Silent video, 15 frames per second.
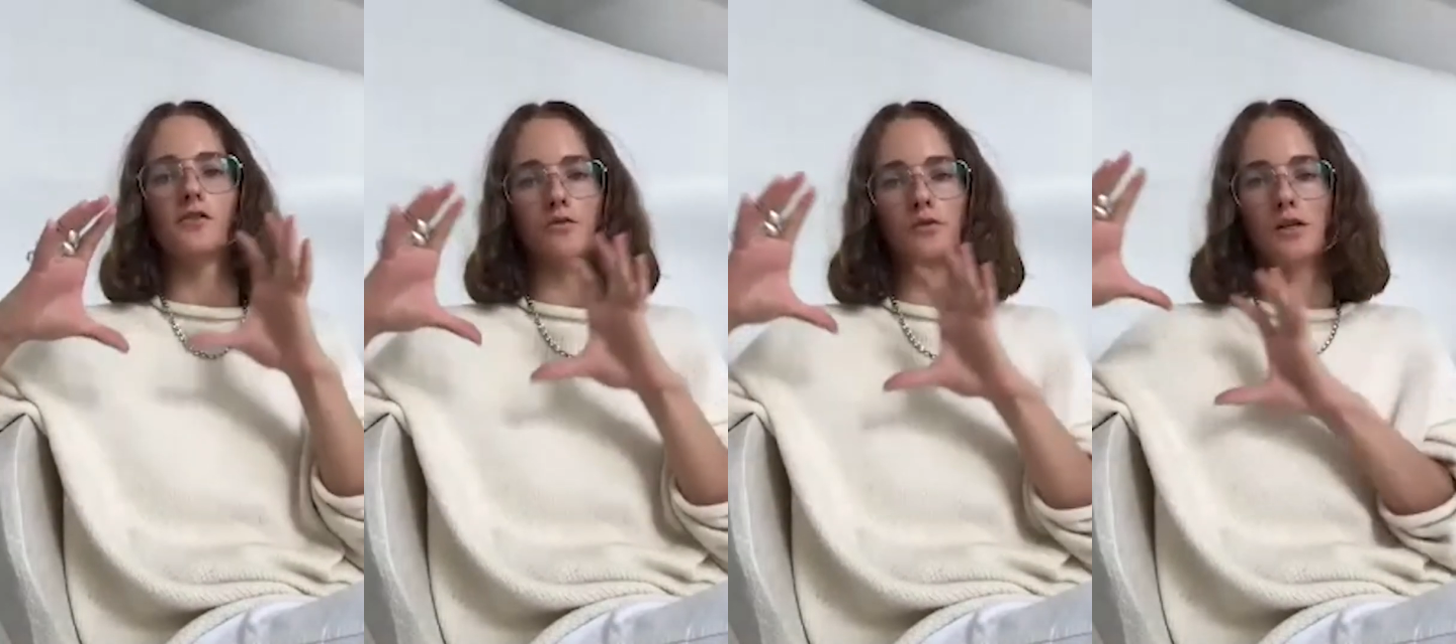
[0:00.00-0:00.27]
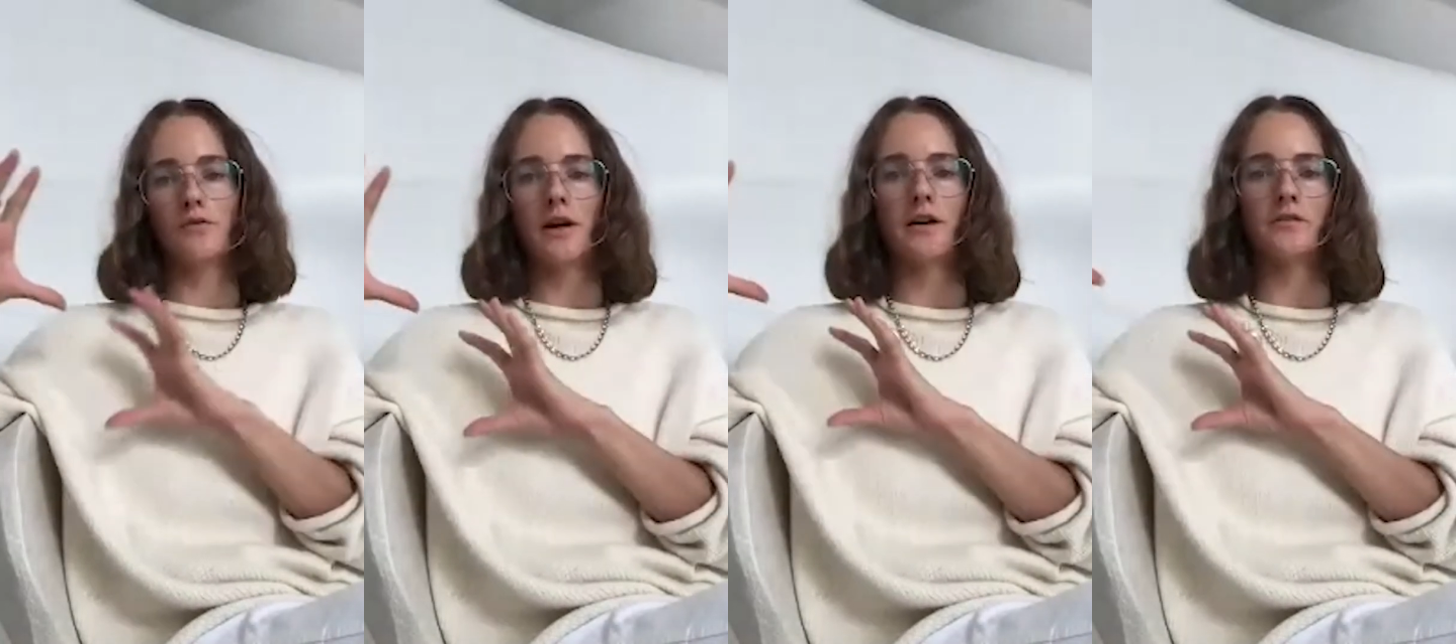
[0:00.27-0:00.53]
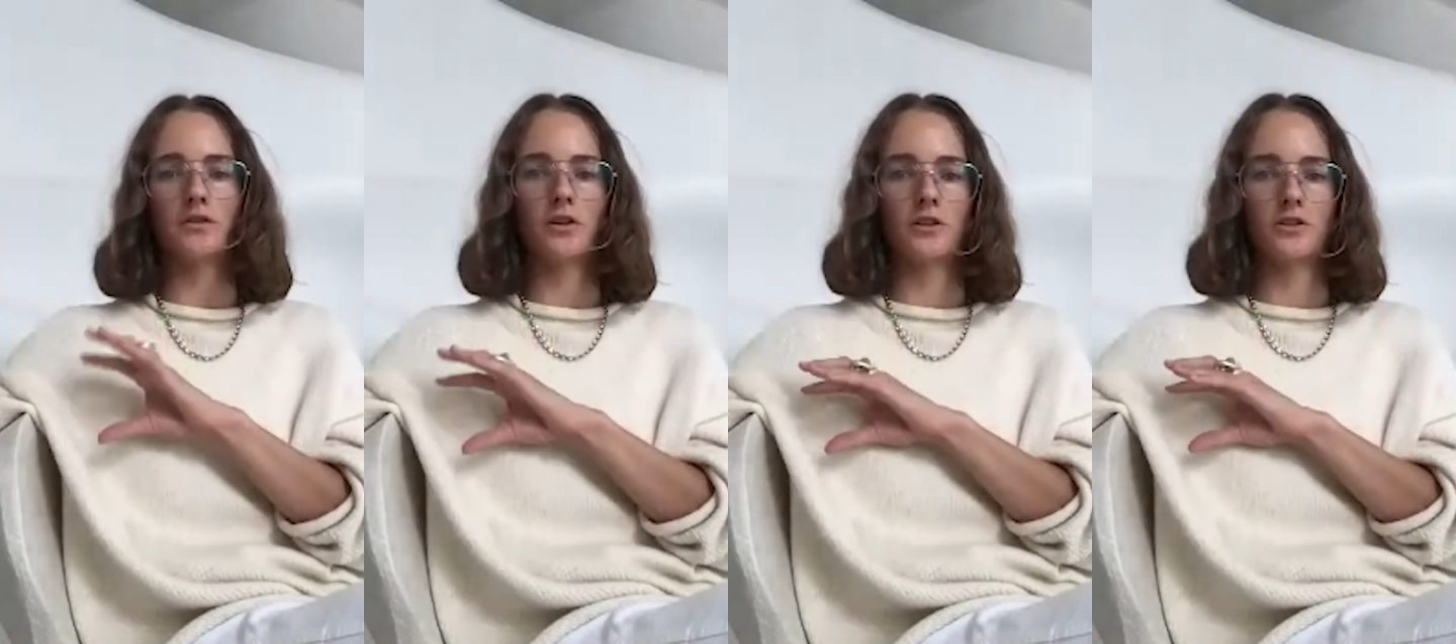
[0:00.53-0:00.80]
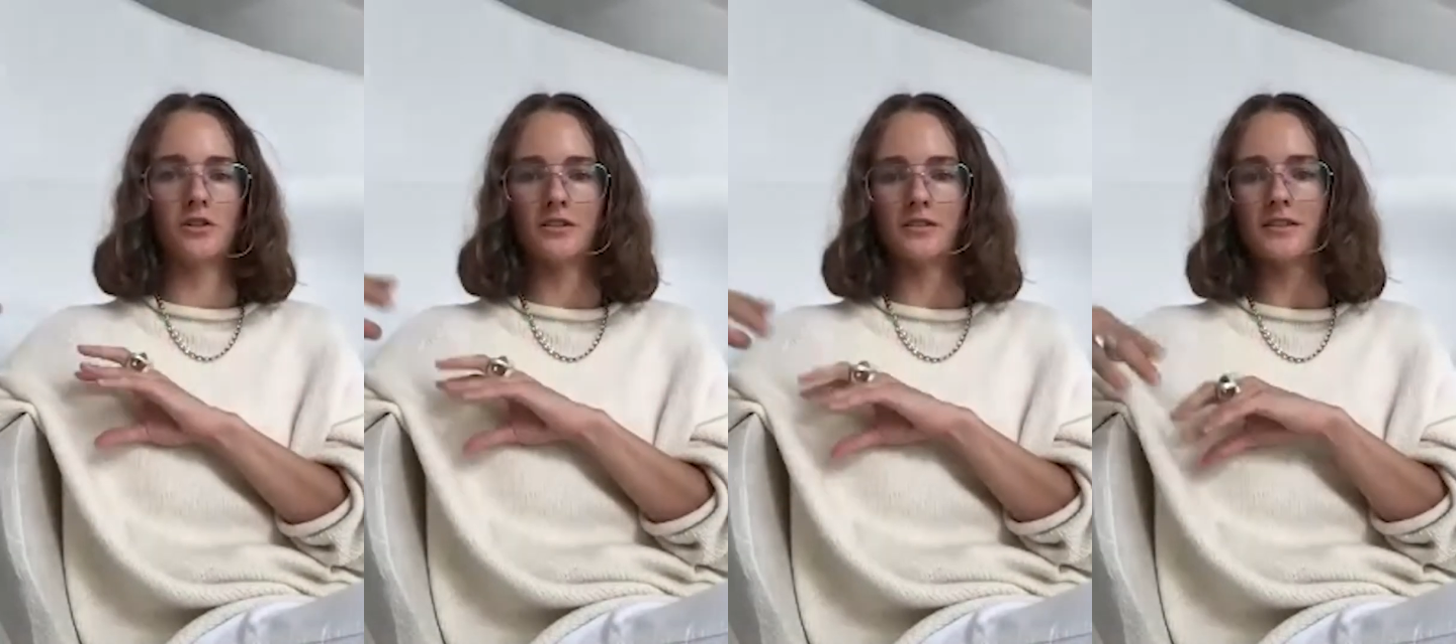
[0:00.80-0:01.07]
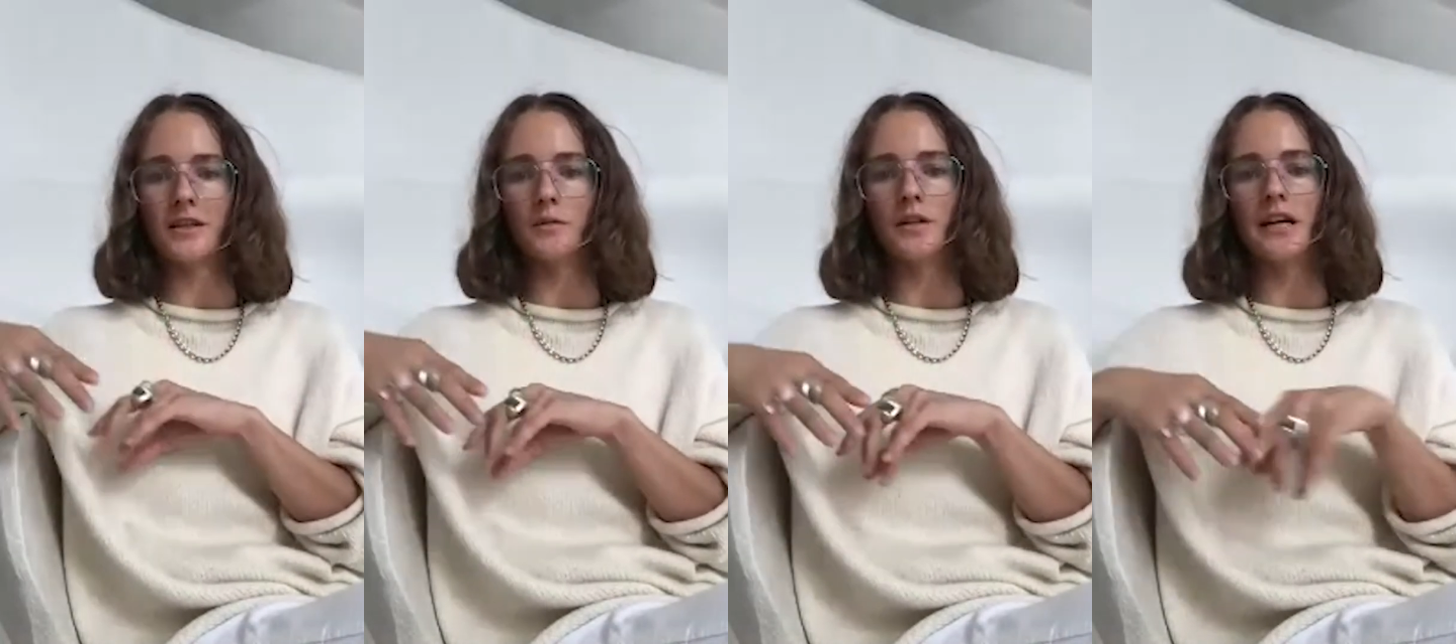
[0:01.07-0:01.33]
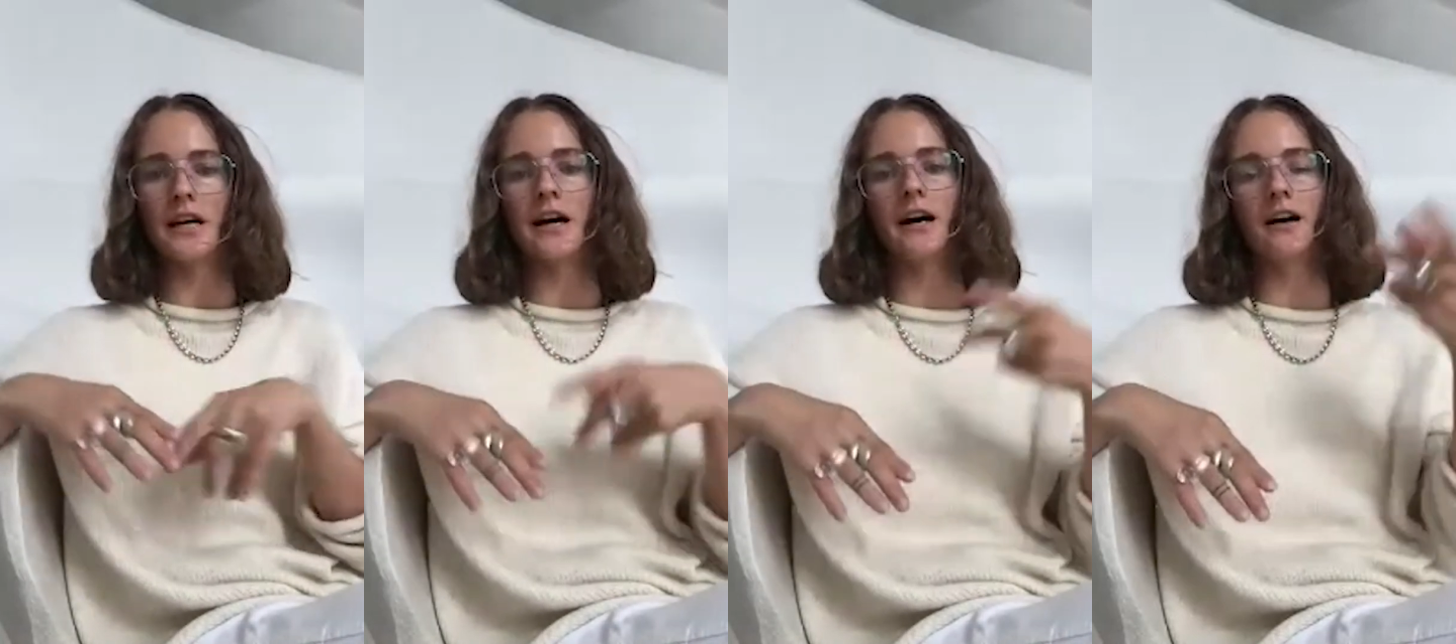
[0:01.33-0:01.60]
3 round cushions that
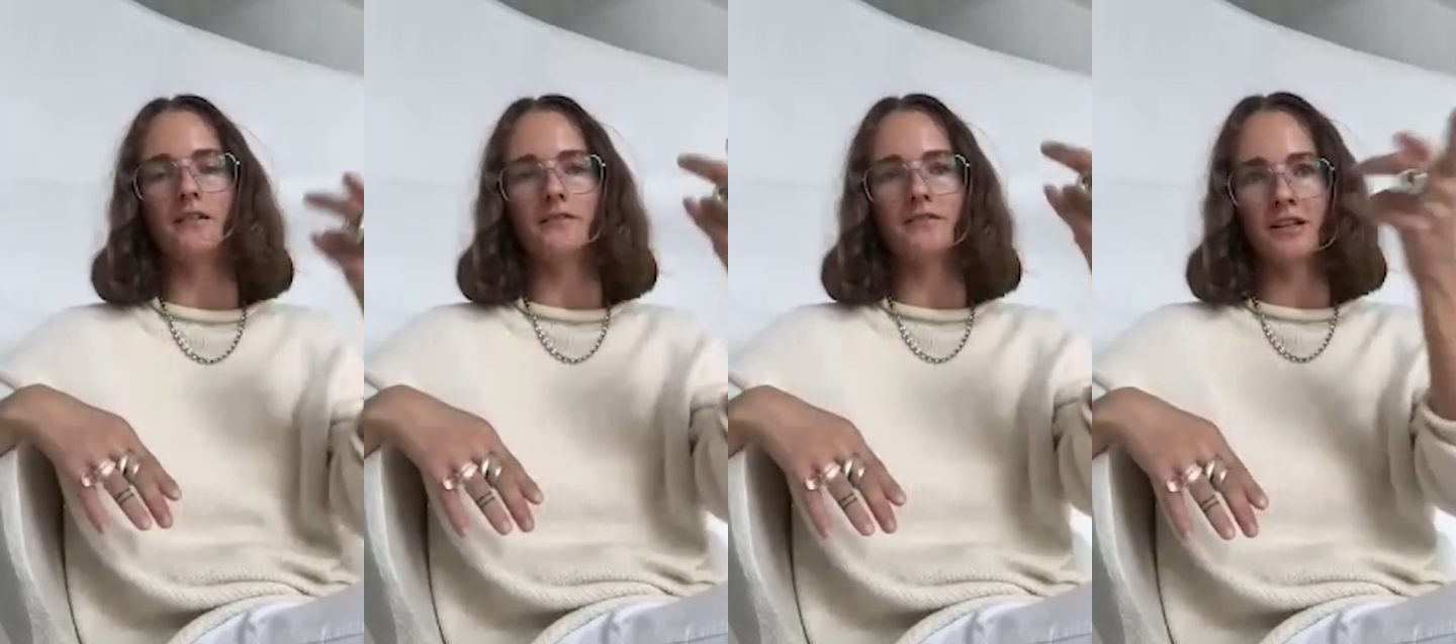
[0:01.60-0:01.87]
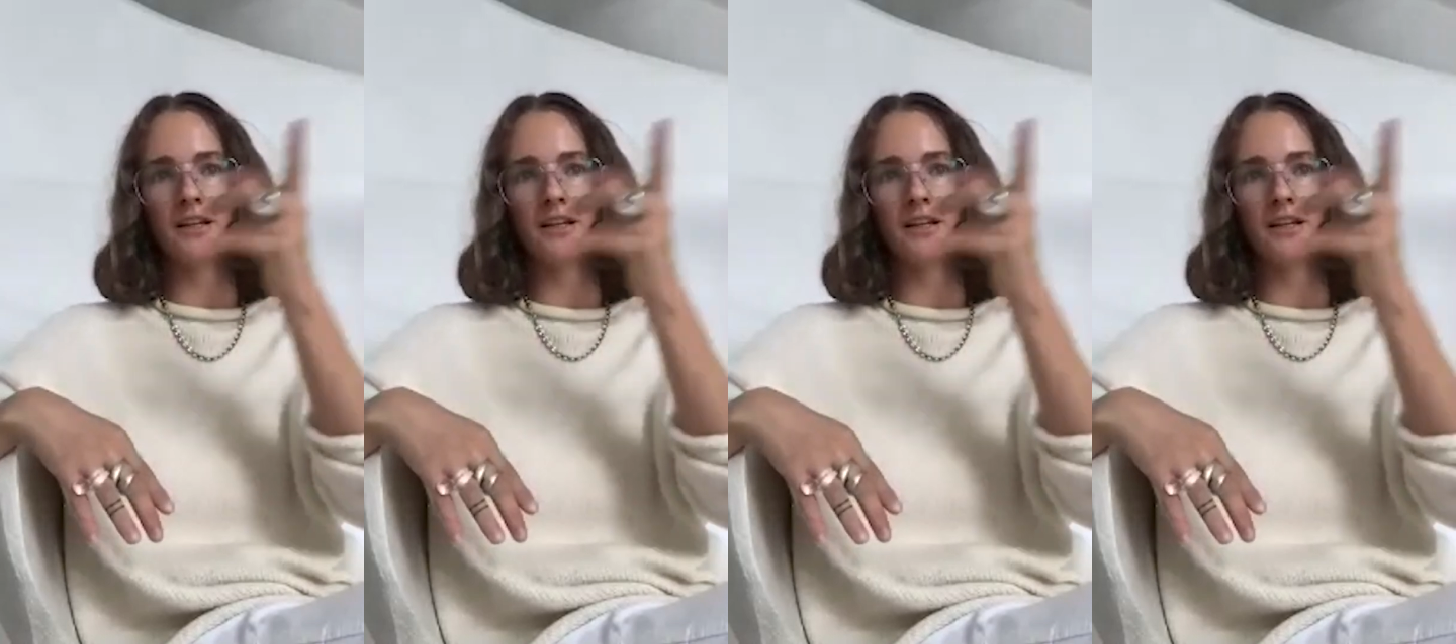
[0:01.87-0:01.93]
we have